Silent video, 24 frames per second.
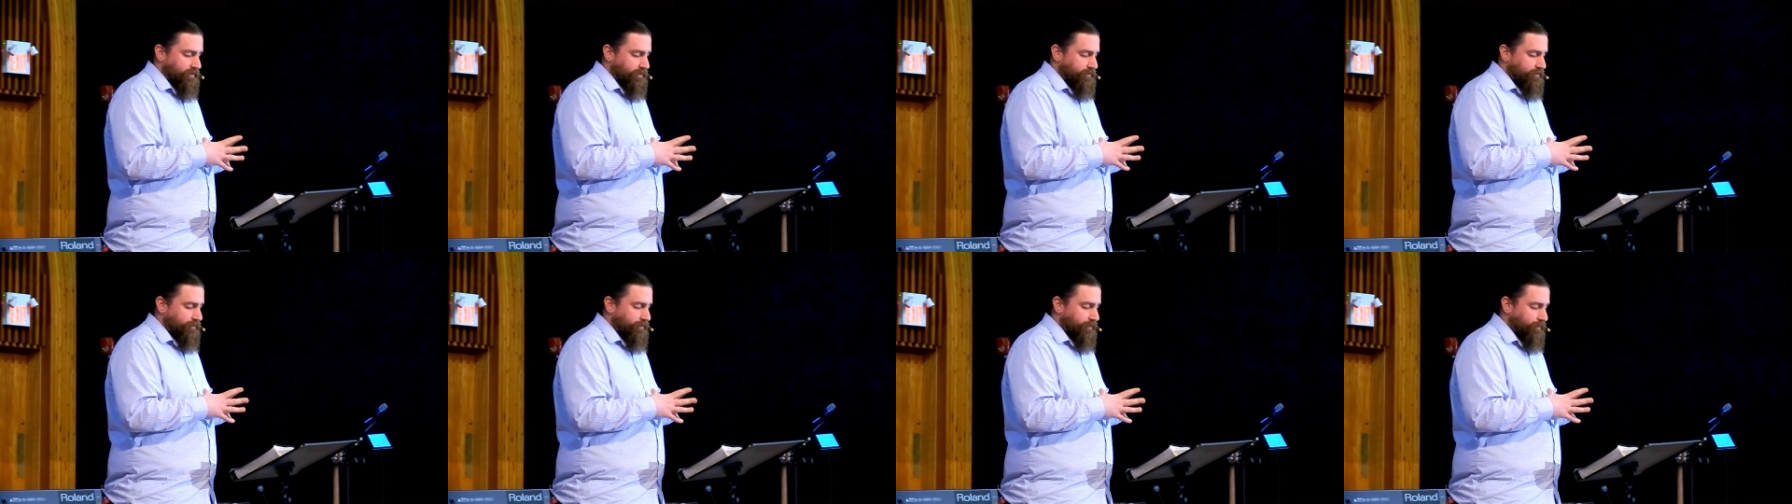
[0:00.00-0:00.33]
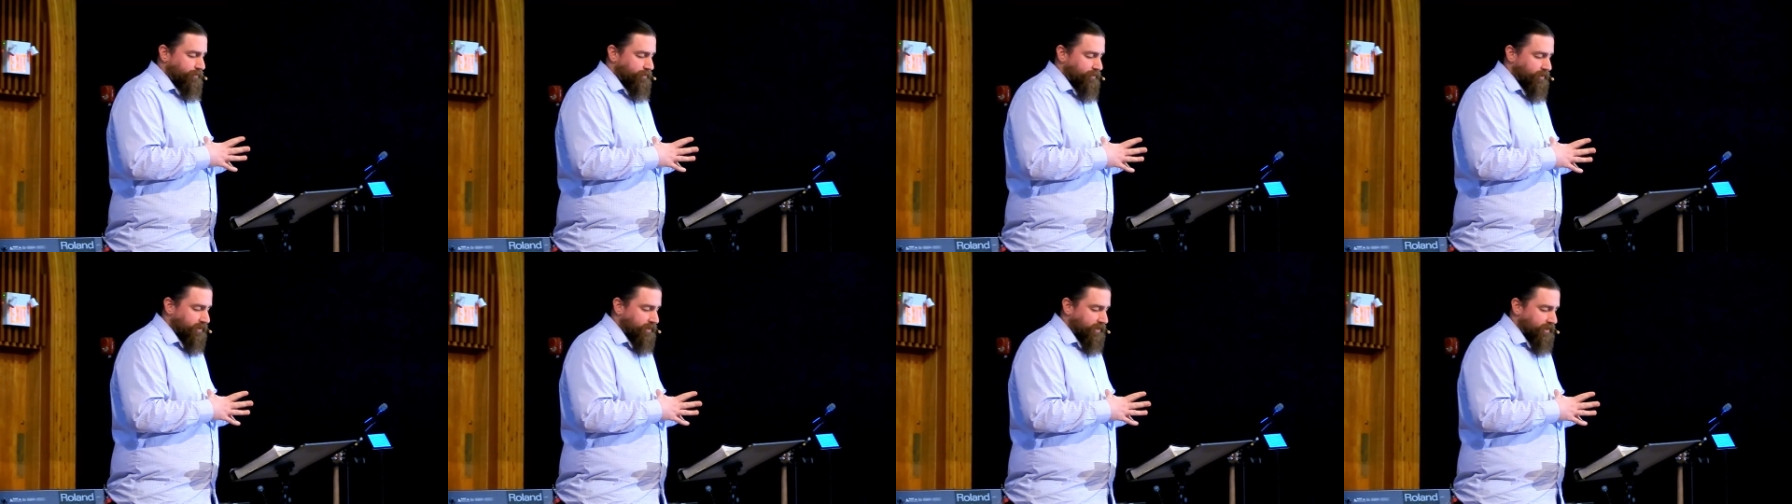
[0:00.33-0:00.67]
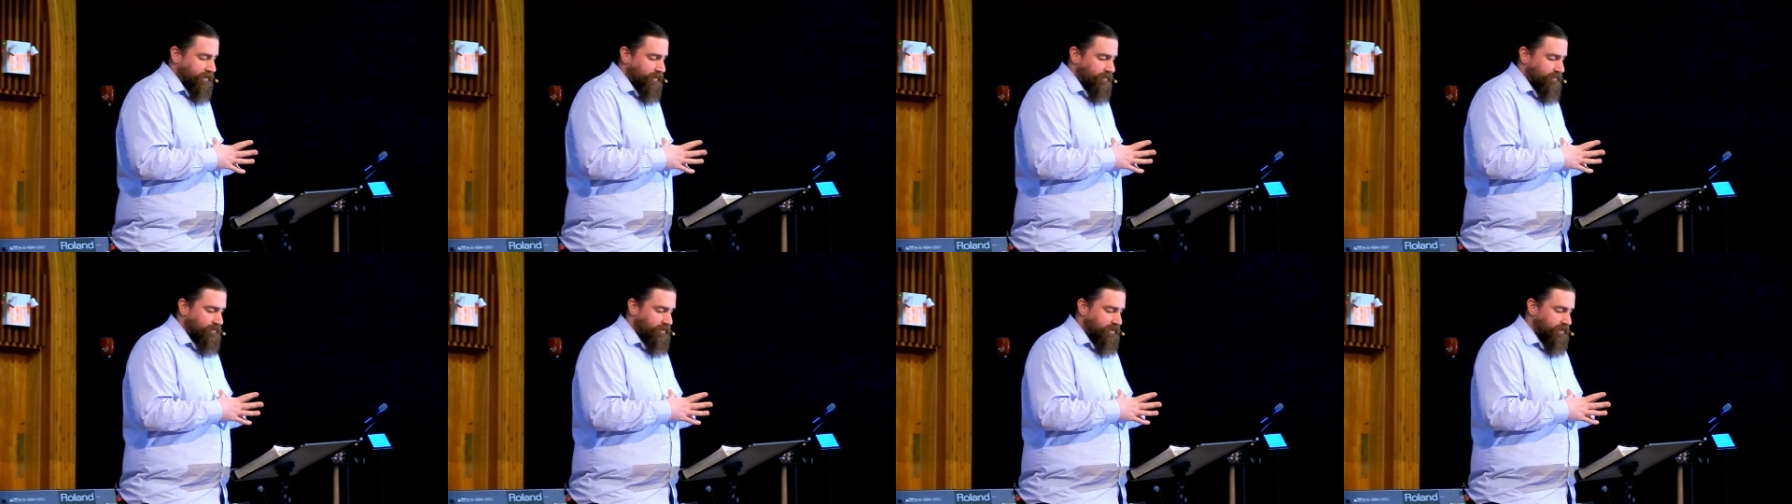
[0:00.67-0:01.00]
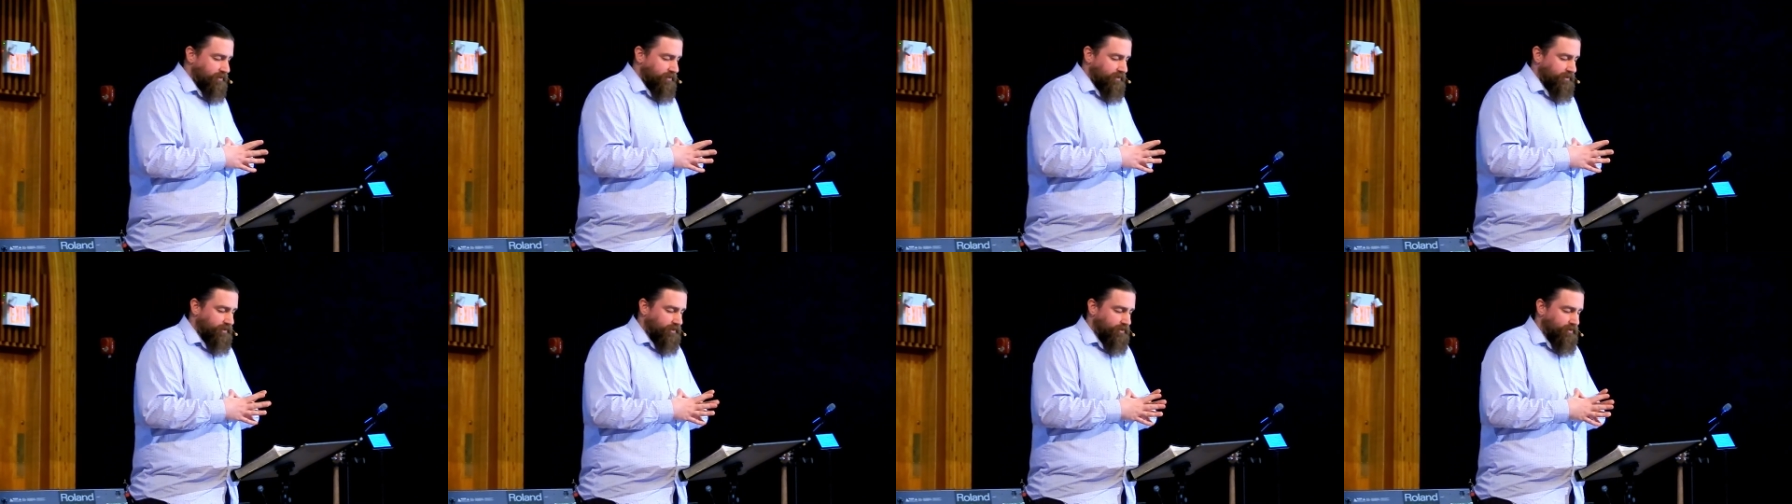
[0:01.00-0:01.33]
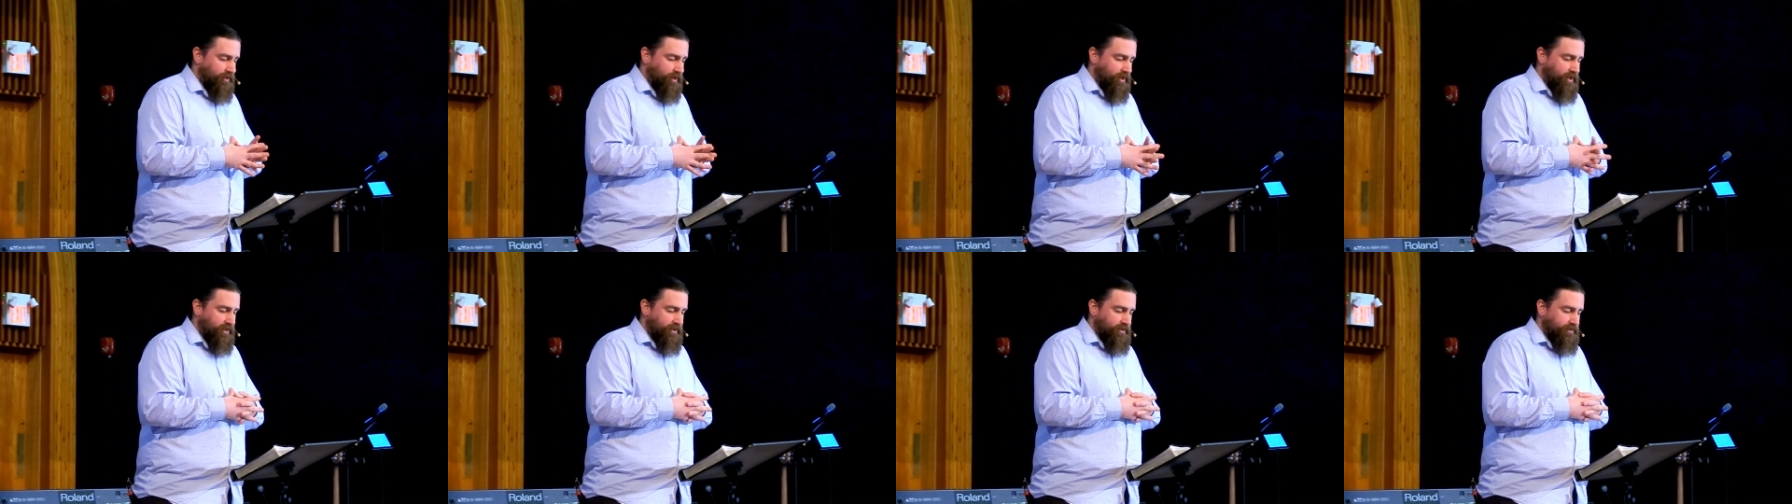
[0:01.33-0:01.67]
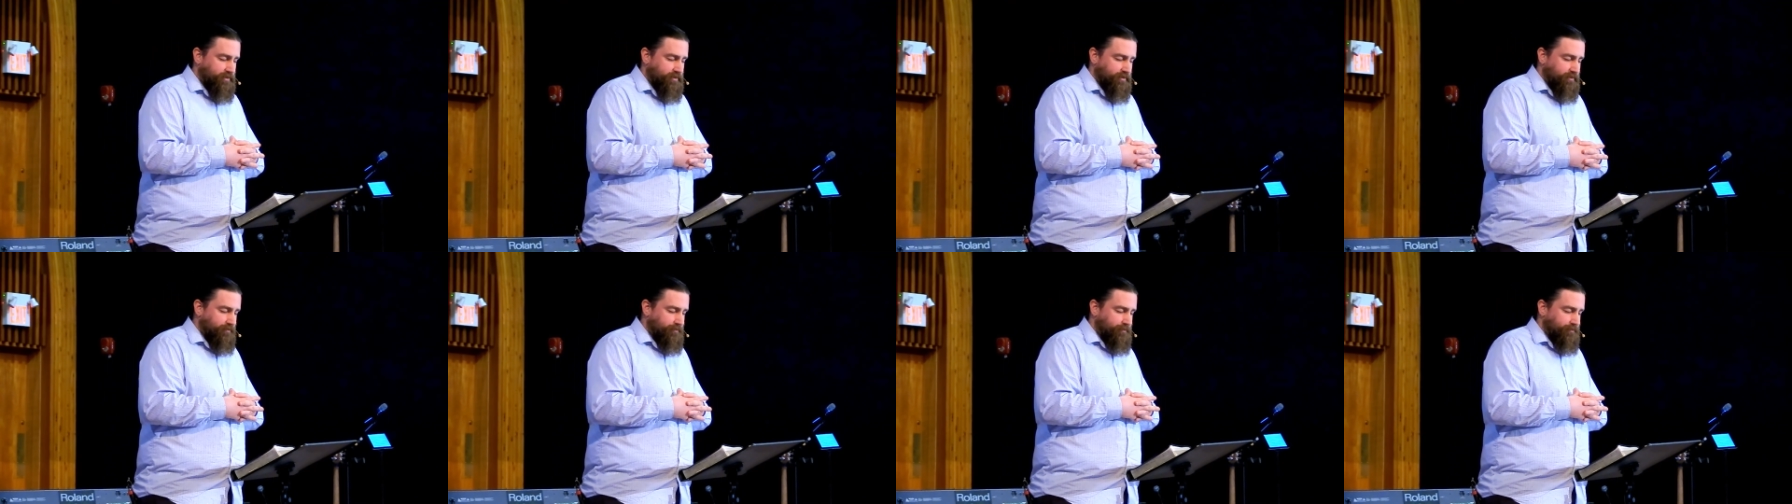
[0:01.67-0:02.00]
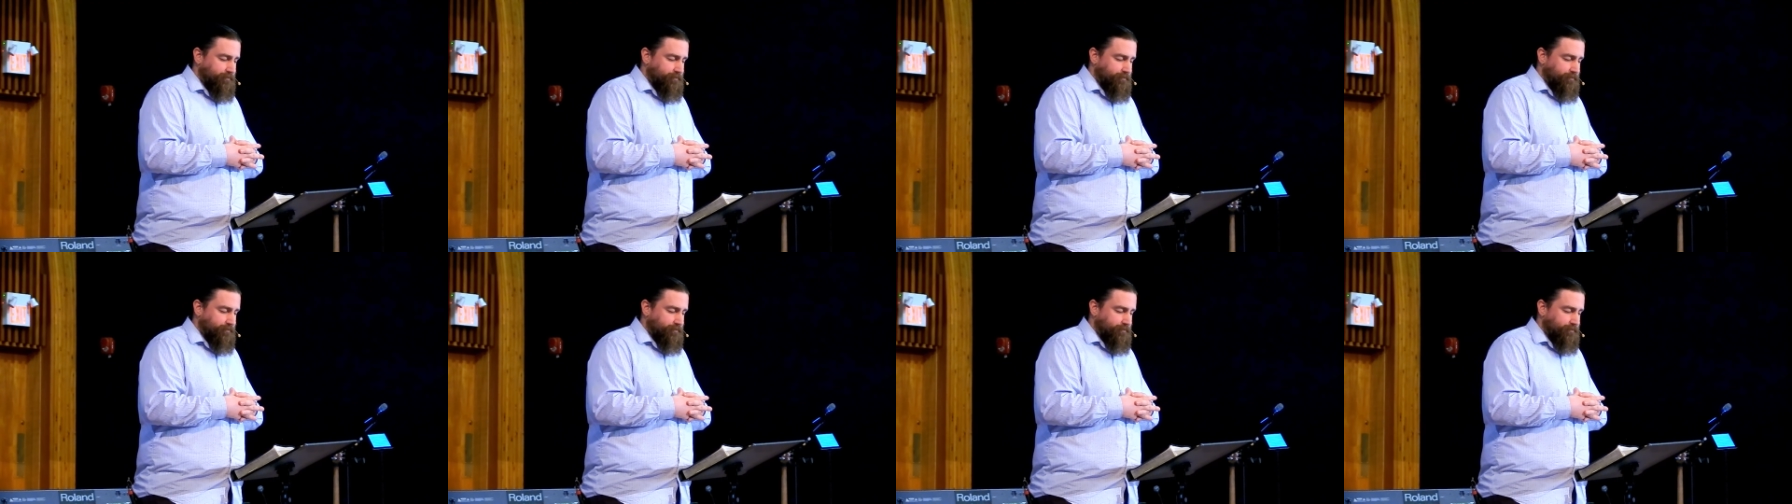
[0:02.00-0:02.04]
through the work that you did on the cross.